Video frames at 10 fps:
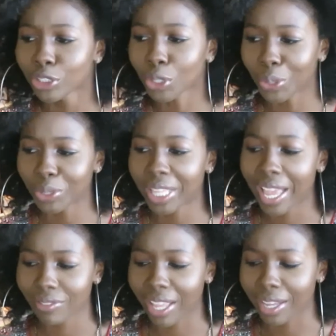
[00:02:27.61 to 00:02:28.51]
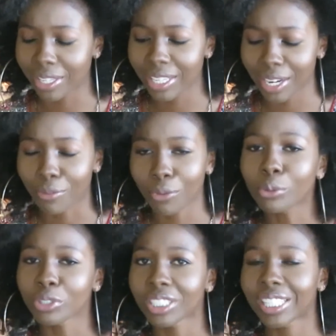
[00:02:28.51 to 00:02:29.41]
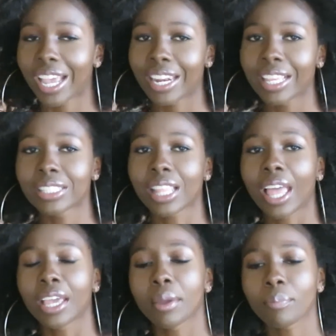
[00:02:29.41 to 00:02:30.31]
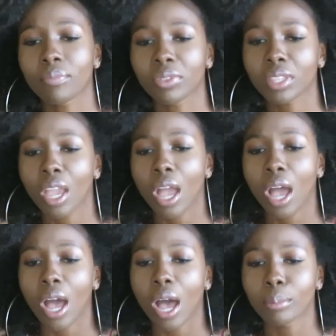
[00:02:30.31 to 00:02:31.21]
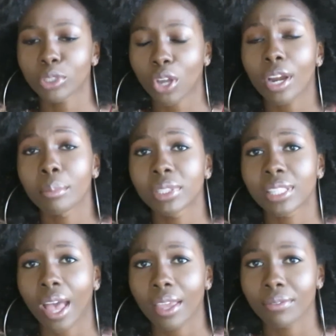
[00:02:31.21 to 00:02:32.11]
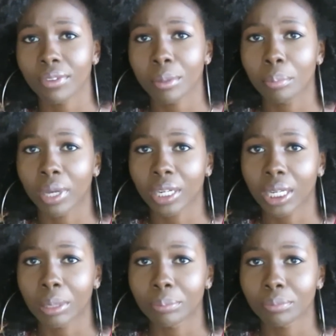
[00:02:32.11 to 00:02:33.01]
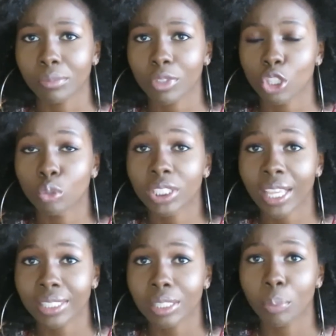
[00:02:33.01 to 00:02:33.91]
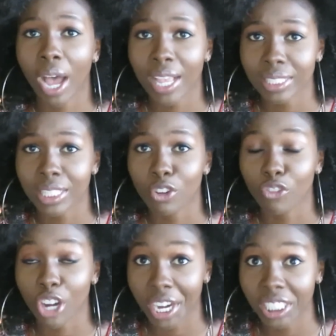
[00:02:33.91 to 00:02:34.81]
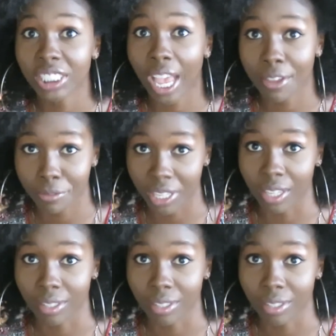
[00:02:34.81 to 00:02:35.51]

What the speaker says: So they have he had a folder in his hand, and he's like, I'm sorry, Miss Ivy, but you tested positive for HIV.